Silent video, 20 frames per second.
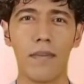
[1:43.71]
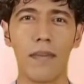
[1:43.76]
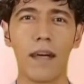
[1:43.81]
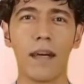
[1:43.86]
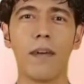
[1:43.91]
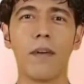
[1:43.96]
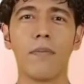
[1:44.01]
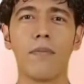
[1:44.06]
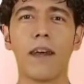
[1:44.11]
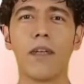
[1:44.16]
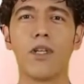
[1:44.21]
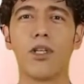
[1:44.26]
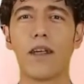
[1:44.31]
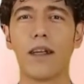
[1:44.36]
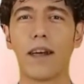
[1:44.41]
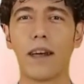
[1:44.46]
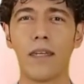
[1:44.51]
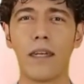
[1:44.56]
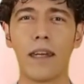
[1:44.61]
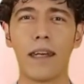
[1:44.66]
then the
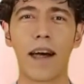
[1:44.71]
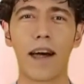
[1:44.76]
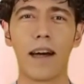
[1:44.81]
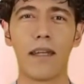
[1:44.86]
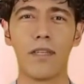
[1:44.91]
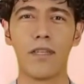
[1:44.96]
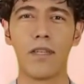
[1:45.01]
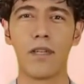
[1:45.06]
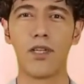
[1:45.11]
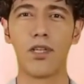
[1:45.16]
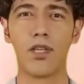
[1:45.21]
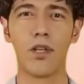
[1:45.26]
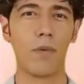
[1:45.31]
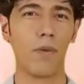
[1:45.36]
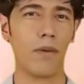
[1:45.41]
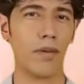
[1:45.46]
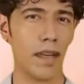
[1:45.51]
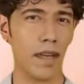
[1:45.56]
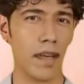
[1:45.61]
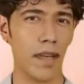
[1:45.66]
vision indicates that she
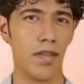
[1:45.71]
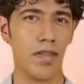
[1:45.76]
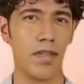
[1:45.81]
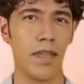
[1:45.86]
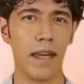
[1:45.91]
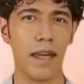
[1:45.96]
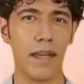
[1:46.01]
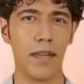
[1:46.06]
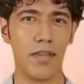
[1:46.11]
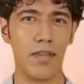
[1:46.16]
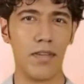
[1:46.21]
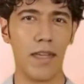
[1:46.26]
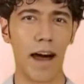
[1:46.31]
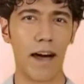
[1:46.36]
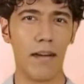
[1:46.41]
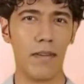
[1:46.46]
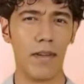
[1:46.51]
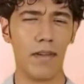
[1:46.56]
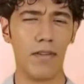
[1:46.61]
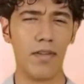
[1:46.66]
was in a state of
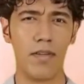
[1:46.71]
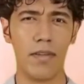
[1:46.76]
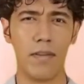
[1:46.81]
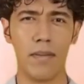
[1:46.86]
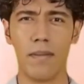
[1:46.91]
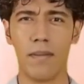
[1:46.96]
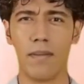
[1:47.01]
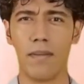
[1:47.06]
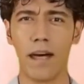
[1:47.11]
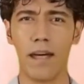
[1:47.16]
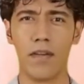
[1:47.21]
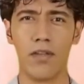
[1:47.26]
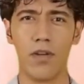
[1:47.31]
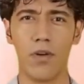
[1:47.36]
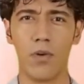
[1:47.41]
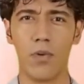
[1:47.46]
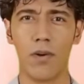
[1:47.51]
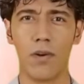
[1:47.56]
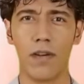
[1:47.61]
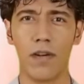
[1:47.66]
sadness, and
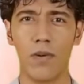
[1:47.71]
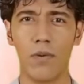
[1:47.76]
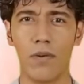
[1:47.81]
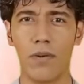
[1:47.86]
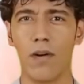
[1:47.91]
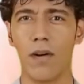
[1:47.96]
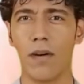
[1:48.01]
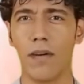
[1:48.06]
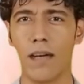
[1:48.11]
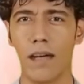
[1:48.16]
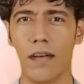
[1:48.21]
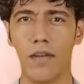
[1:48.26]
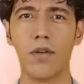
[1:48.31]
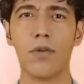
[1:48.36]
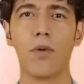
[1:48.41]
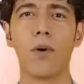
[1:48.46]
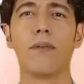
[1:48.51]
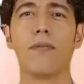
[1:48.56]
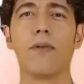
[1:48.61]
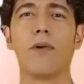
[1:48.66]
she will hear good and
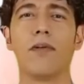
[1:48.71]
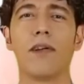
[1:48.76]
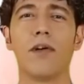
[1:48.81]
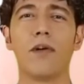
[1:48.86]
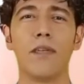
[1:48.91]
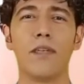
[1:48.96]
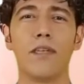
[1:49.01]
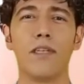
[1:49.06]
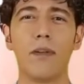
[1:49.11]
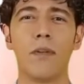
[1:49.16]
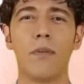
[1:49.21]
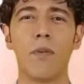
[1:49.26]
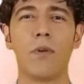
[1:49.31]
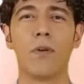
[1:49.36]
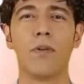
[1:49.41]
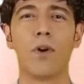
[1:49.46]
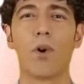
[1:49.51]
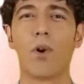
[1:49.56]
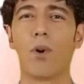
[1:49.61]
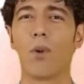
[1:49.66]
joyful news that
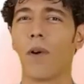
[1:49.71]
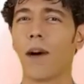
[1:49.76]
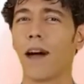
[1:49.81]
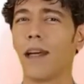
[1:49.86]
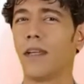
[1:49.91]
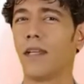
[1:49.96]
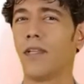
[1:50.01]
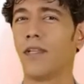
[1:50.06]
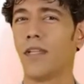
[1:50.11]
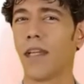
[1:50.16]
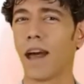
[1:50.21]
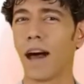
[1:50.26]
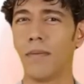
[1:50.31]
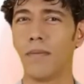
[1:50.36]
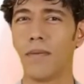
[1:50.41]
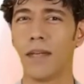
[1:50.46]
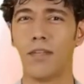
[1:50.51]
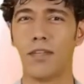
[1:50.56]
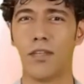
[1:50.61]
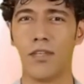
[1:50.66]
will go away this
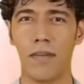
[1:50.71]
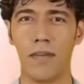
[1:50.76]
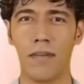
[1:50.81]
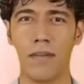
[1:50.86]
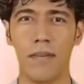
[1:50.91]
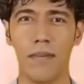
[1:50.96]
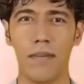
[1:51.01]
sadness.